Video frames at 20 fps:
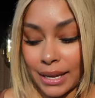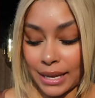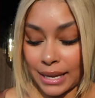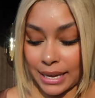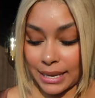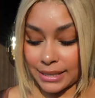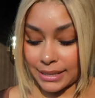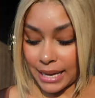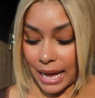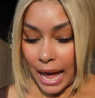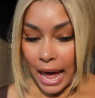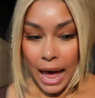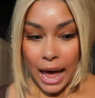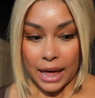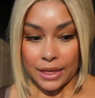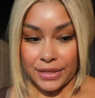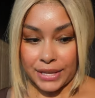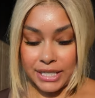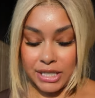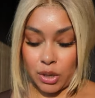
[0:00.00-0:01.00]
is
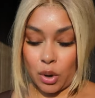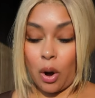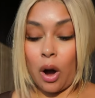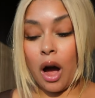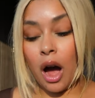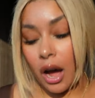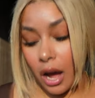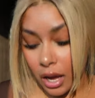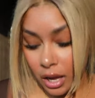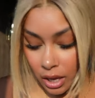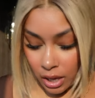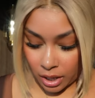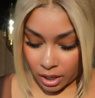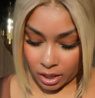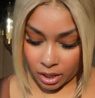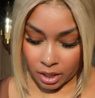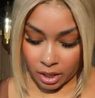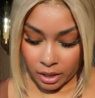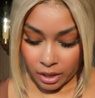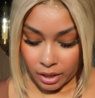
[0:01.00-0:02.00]
the Dior
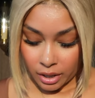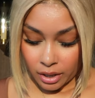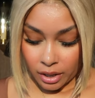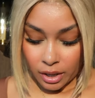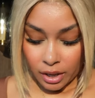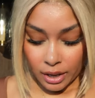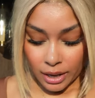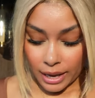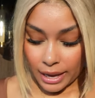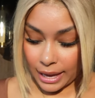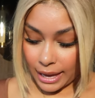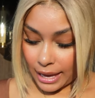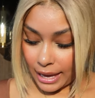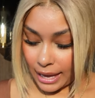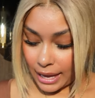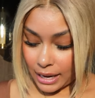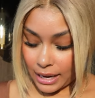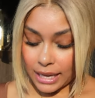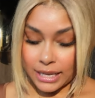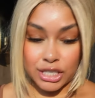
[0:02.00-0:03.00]

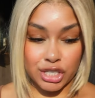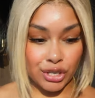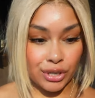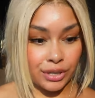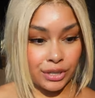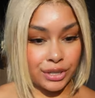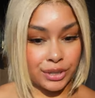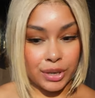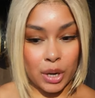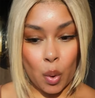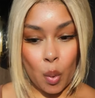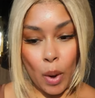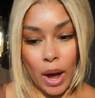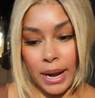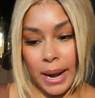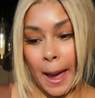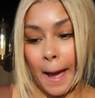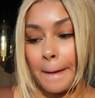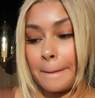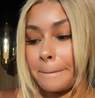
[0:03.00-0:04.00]
in
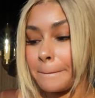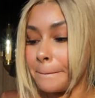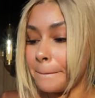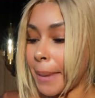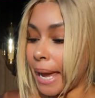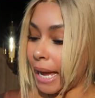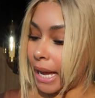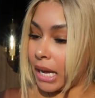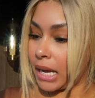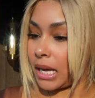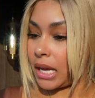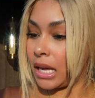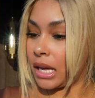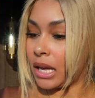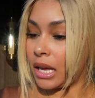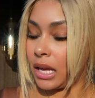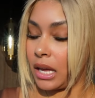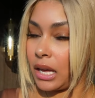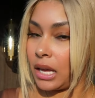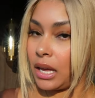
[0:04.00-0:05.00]
001 pink.
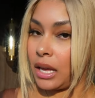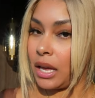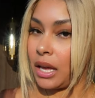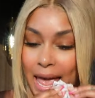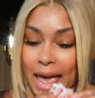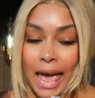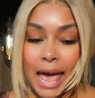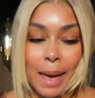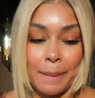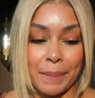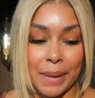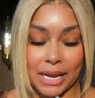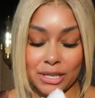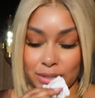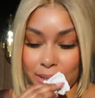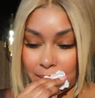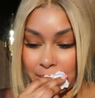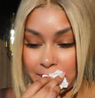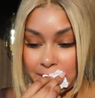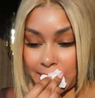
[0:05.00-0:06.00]
And mind
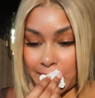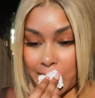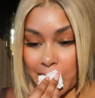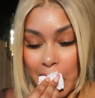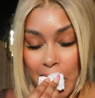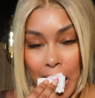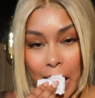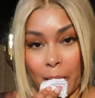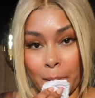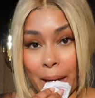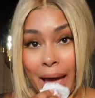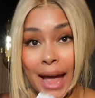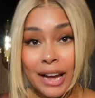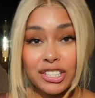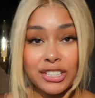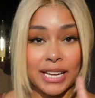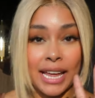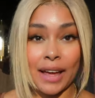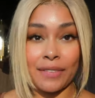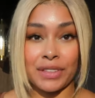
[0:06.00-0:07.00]
you, like I said, um, I
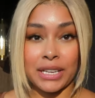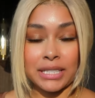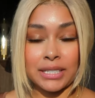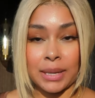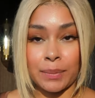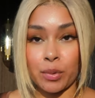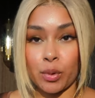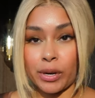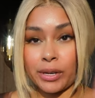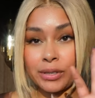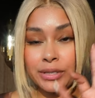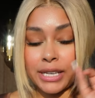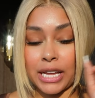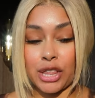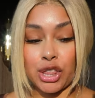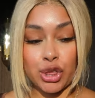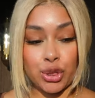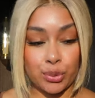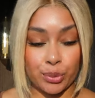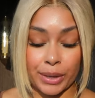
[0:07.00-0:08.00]
actually have these lip oils
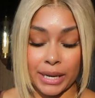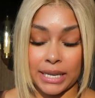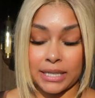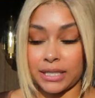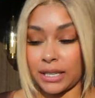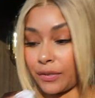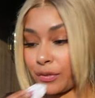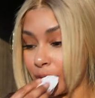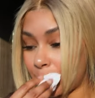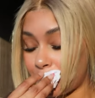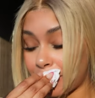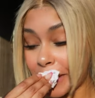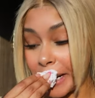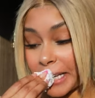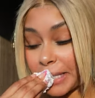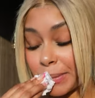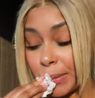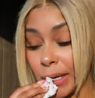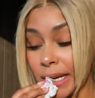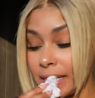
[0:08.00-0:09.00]
in three different
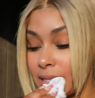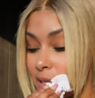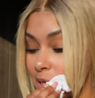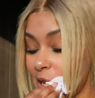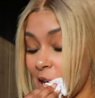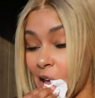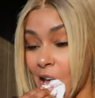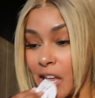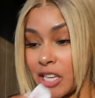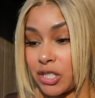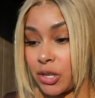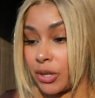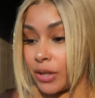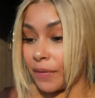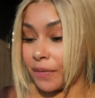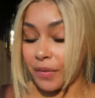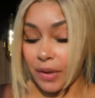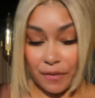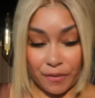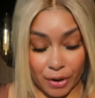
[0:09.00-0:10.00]
price points. So the
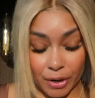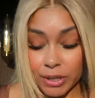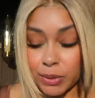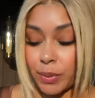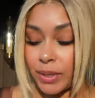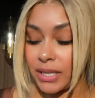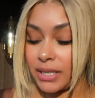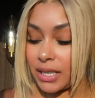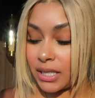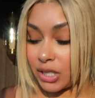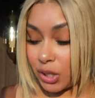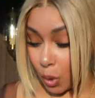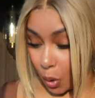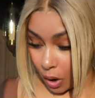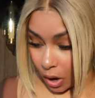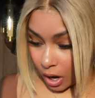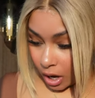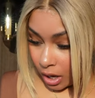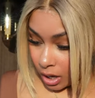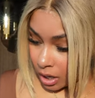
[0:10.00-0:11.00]
first one is the
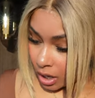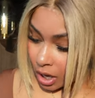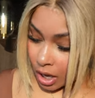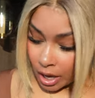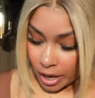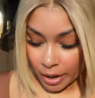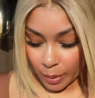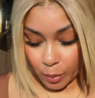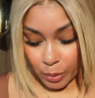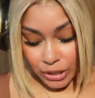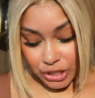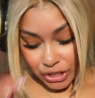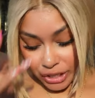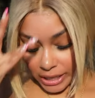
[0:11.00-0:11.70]
Dior, which